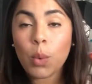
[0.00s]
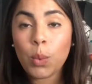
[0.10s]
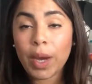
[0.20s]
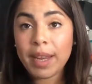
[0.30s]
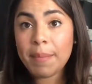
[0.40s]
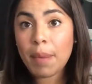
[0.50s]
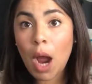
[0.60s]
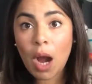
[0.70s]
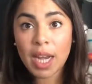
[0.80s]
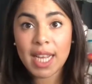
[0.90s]
Wedding
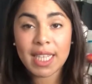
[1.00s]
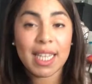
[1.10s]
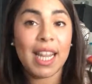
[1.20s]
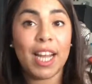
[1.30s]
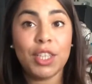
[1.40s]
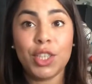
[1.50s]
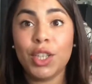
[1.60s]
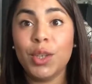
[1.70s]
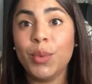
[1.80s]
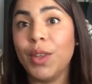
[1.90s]
party
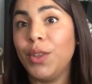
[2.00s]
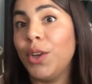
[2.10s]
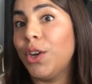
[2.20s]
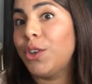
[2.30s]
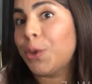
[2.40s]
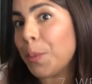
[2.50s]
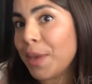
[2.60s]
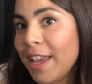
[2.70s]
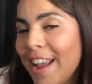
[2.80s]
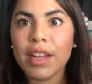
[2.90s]
selection with your
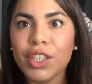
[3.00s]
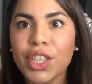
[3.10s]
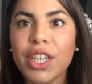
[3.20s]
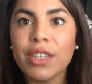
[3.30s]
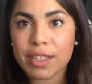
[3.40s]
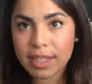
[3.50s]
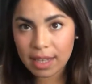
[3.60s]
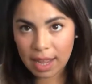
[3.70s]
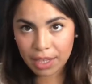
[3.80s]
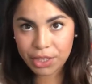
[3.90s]
groomie. Vendor
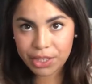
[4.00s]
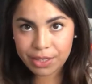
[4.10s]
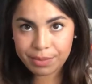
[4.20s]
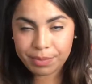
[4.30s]
selection.